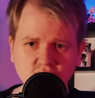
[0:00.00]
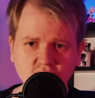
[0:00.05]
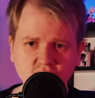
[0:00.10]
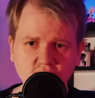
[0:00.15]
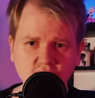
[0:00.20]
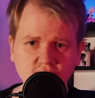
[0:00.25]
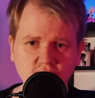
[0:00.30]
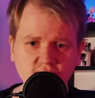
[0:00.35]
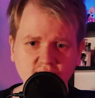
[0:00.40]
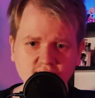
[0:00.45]

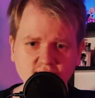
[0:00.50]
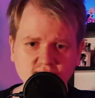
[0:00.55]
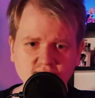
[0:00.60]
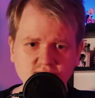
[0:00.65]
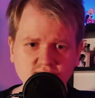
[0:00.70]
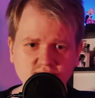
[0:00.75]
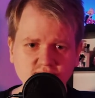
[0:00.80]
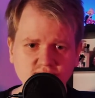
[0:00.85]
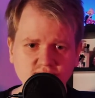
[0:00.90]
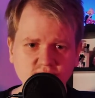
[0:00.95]

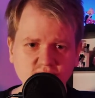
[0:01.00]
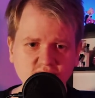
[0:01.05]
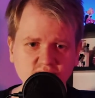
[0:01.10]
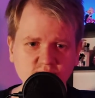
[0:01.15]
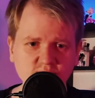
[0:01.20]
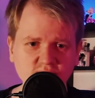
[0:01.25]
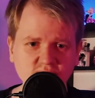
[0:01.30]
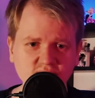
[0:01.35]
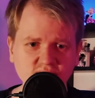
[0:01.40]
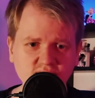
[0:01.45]
and
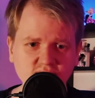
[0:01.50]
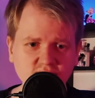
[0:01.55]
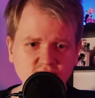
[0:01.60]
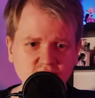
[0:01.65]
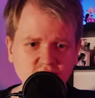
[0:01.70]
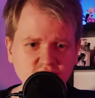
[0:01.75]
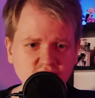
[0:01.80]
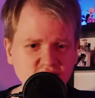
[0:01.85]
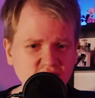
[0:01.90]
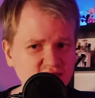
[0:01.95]
maybe
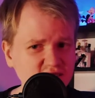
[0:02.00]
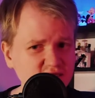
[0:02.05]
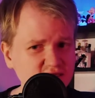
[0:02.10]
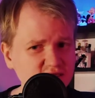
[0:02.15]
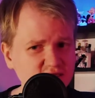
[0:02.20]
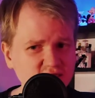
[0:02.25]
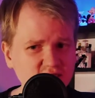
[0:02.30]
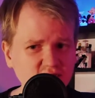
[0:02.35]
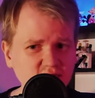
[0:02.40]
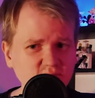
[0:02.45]
dig
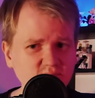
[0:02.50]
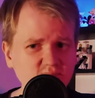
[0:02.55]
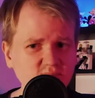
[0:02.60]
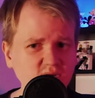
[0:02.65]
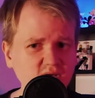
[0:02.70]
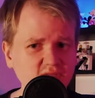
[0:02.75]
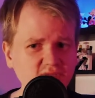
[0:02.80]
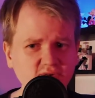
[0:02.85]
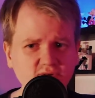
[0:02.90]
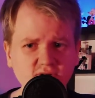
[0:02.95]
some
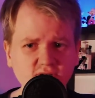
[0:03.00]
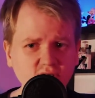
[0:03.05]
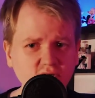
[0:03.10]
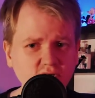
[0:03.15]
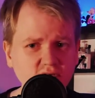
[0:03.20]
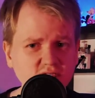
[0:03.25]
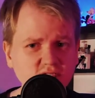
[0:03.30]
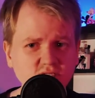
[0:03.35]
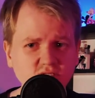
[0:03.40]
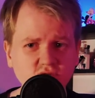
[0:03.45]
other
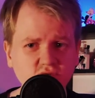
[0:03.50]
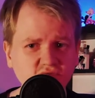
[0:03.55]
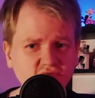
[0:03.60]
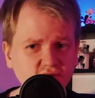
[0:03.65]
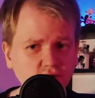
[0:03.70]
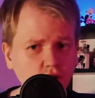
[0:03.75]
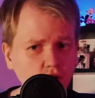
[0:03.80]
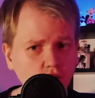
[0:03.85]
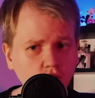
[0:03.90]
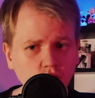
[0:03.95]
kinds of
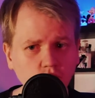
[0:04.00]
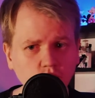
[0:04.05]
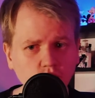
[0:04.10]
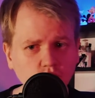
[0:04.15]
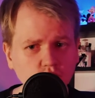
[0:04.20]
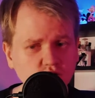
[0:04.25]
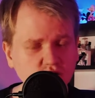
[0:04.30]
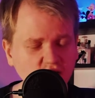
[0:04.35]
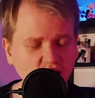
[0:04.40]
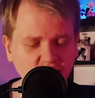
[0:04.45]

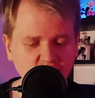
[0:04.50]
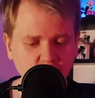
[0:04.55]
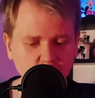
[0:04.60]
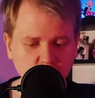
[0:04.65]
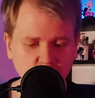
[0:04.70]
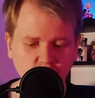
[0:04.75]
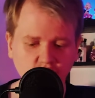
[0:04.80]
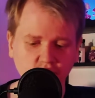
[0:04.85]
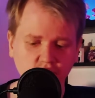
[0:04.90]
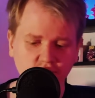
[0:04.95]
holes. I
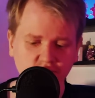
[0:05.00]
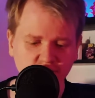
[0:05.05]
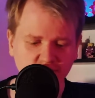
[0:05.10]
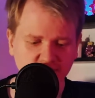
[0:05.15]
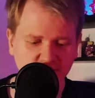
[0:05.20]
don't know.